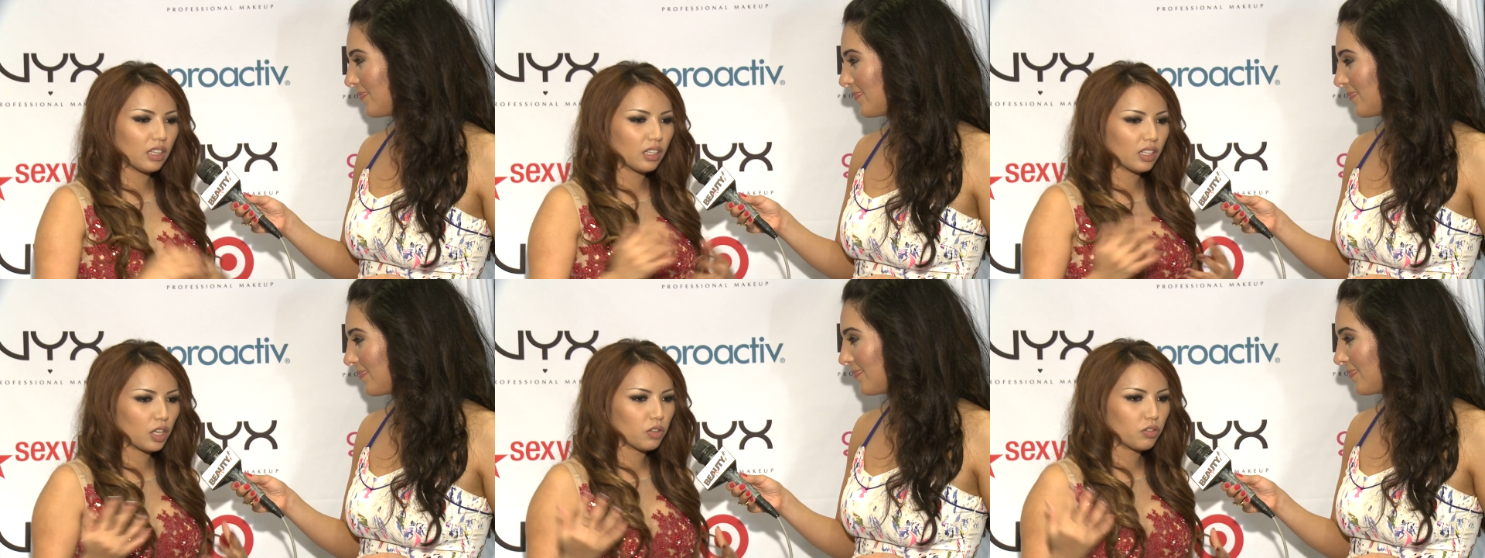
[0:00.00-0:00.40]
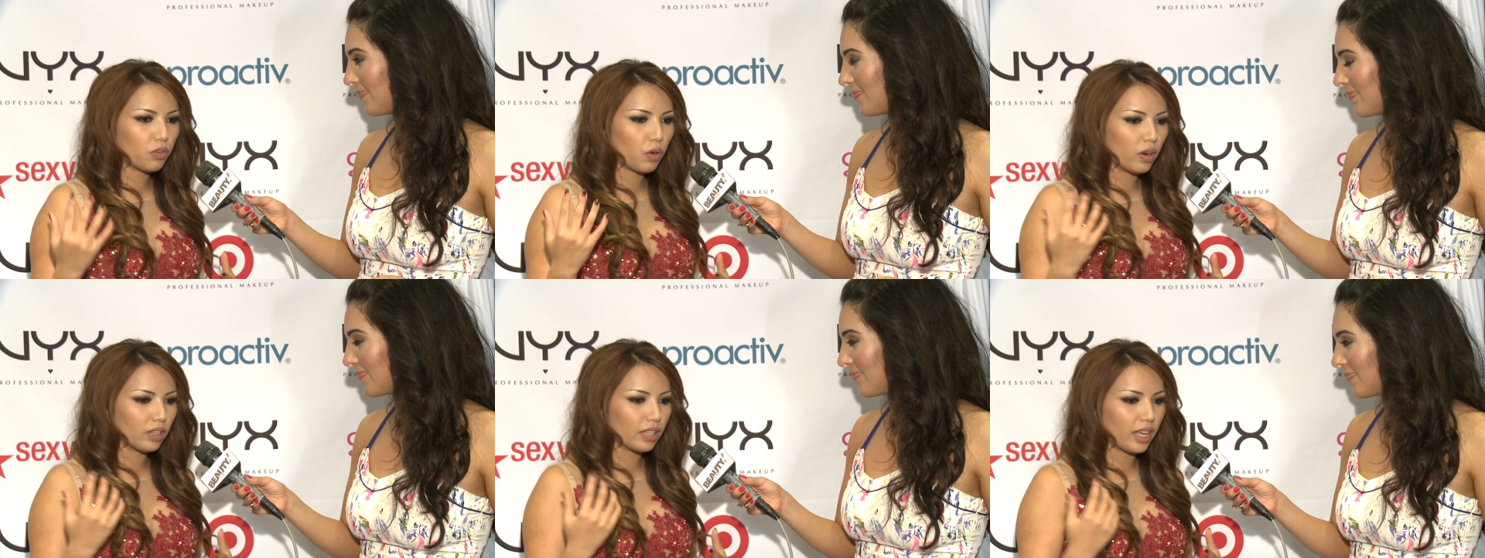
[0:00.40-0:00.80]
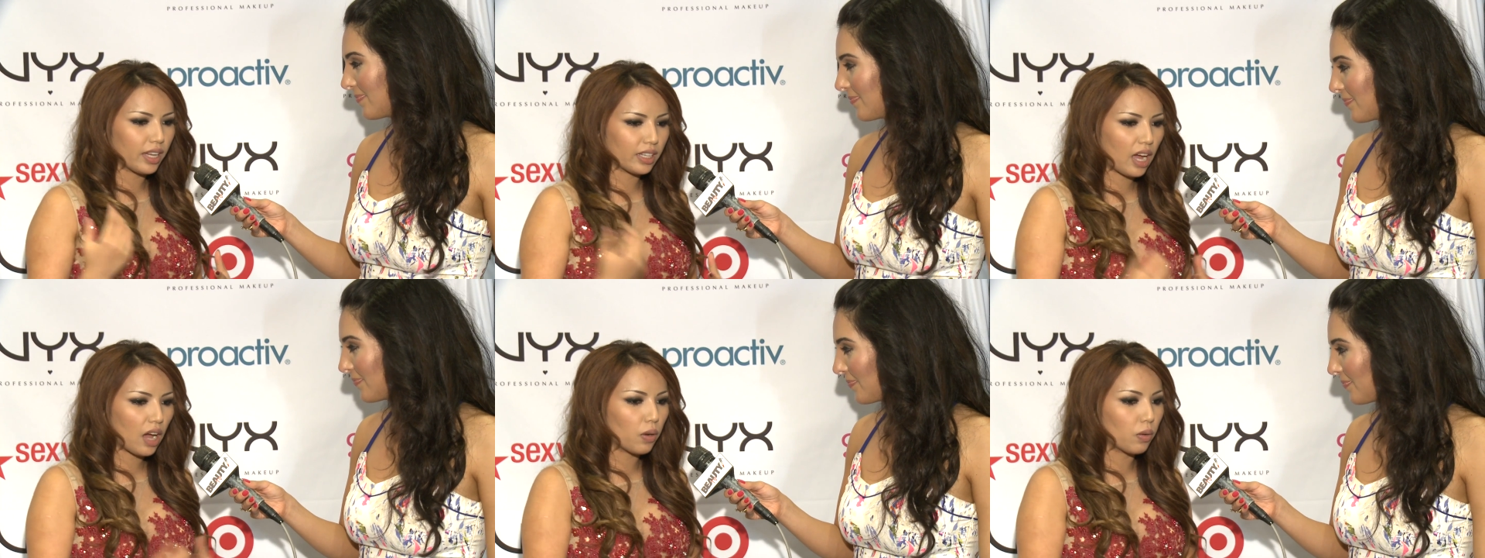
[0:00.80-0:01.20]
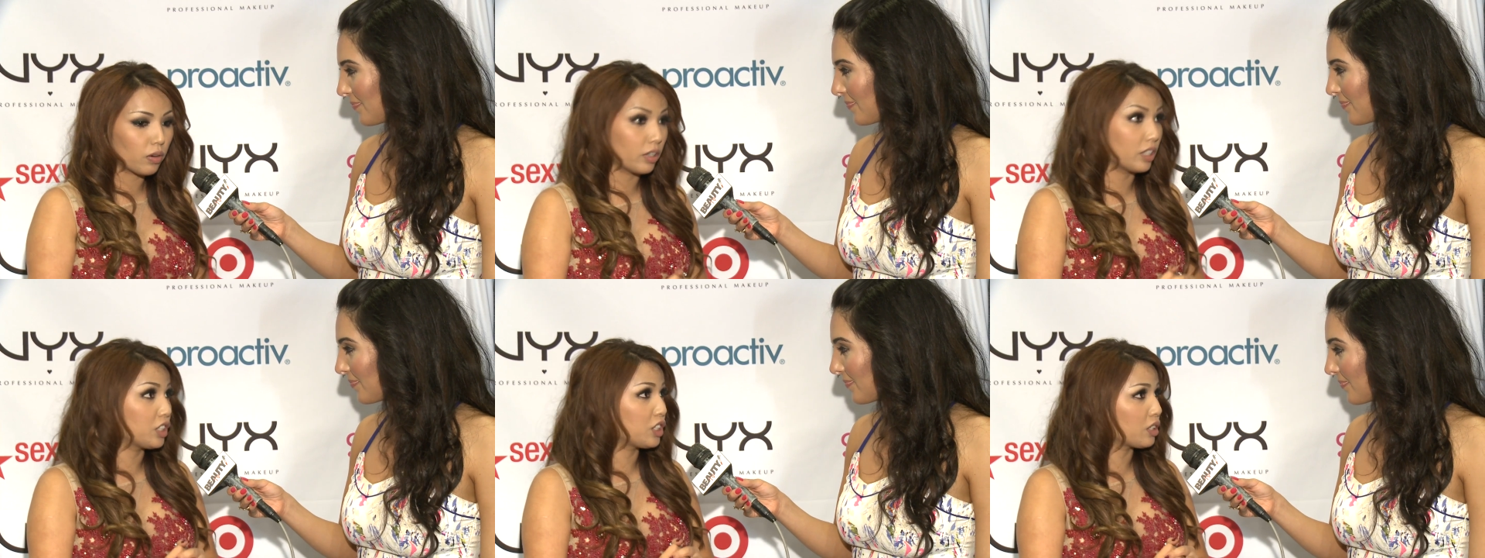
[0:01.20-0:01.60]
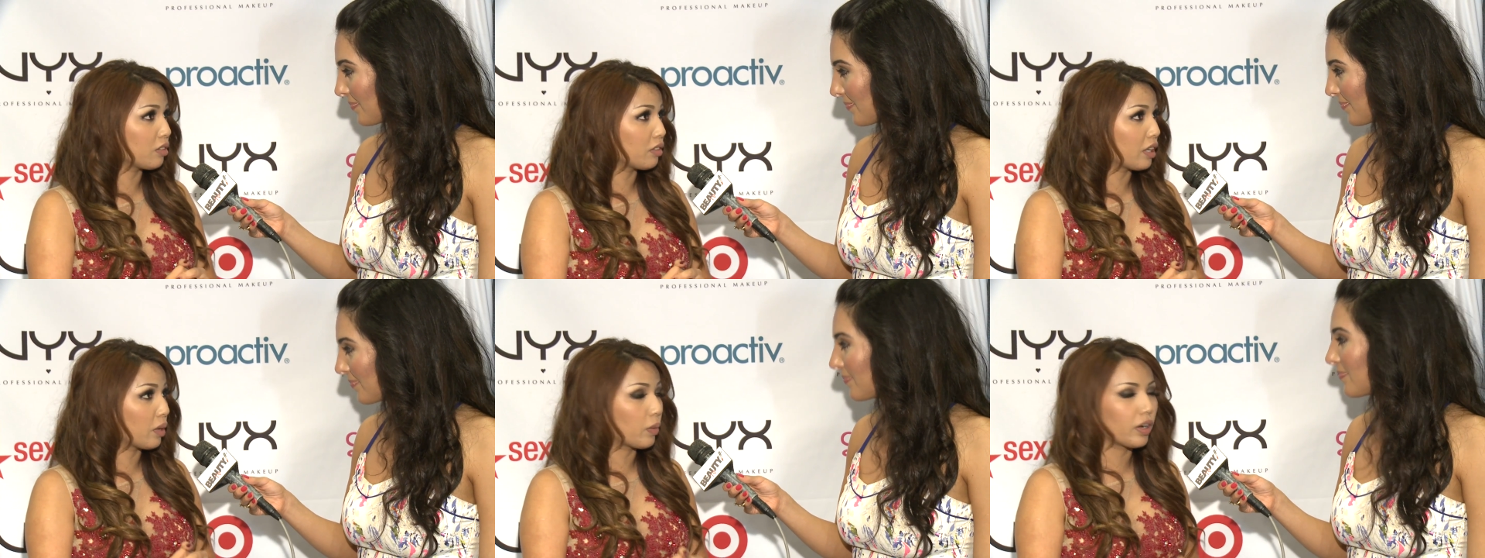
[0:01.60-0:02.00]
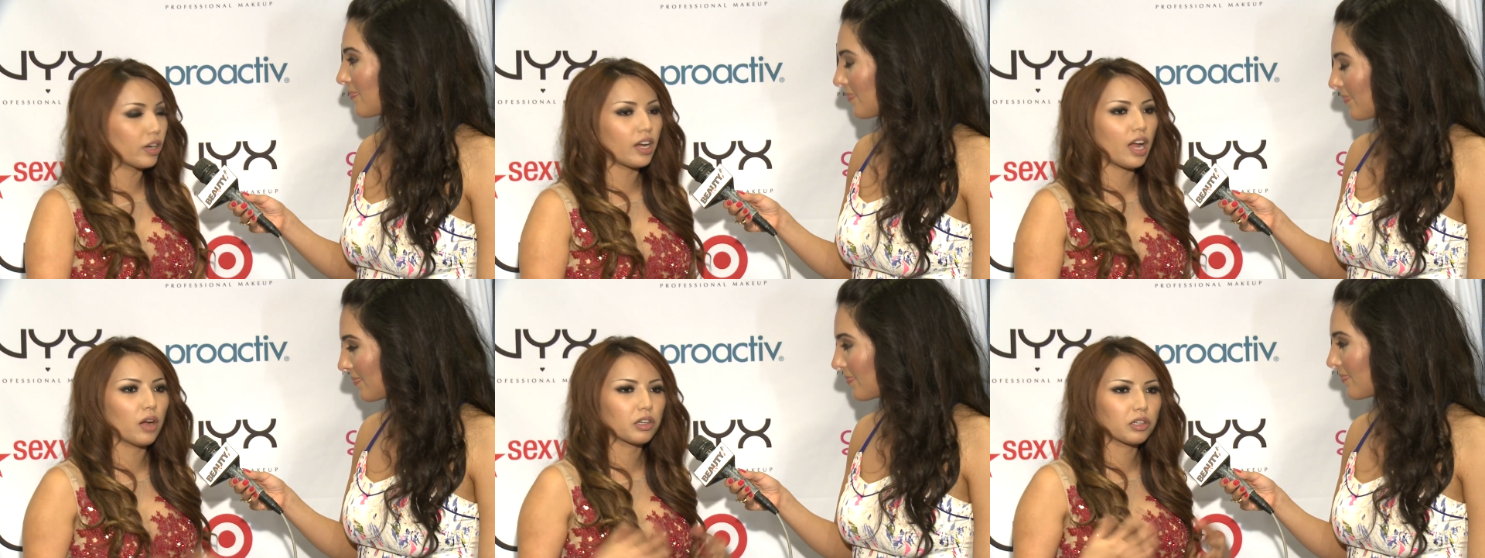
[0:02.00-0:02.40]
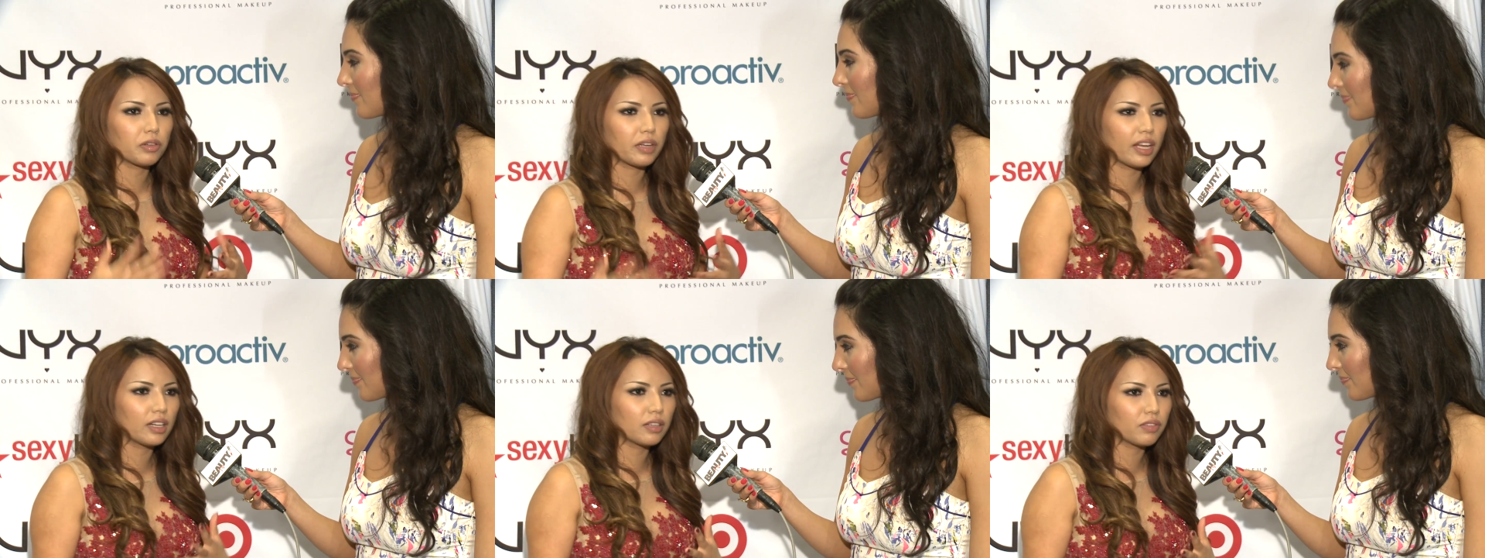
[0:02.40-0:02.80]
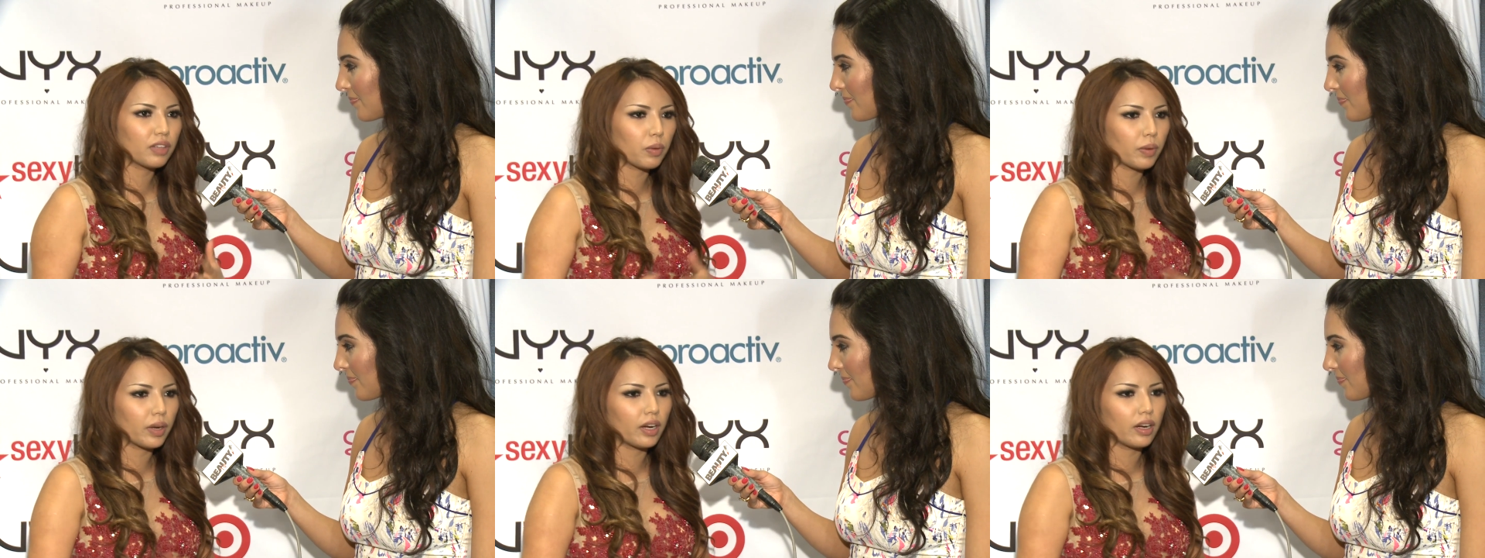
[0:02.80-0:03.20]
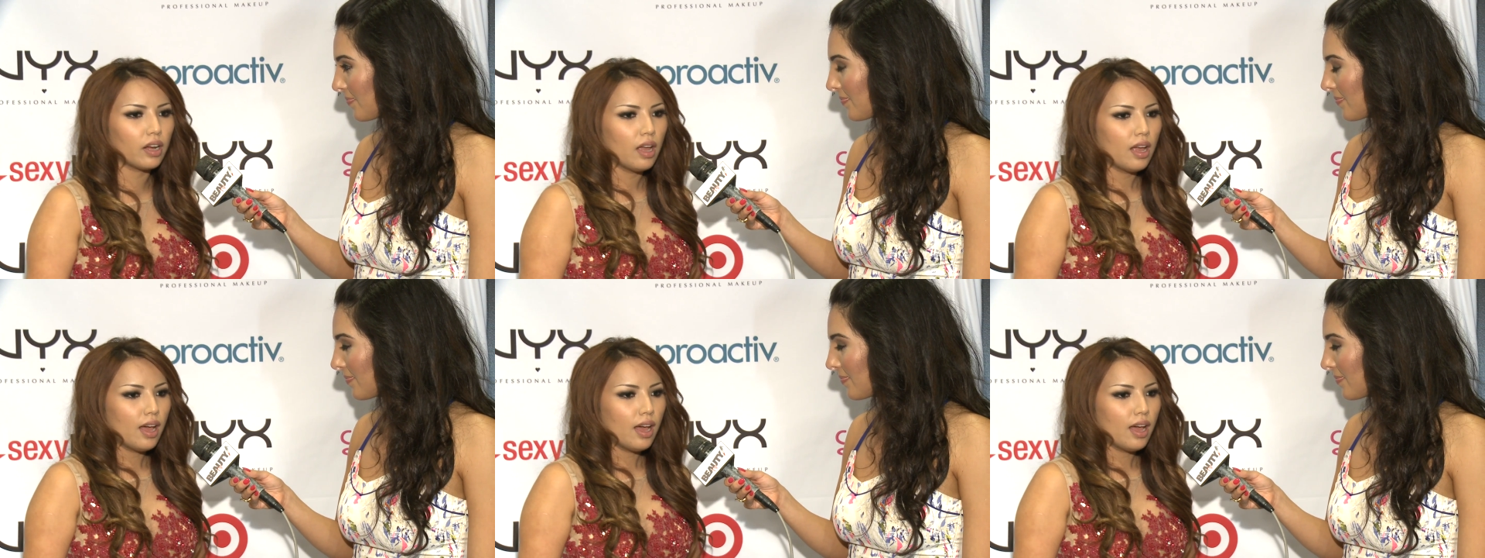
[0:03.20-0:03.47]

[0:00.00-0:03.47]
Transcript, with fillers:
Speaker 1: looking for like how original they were, how creative they were.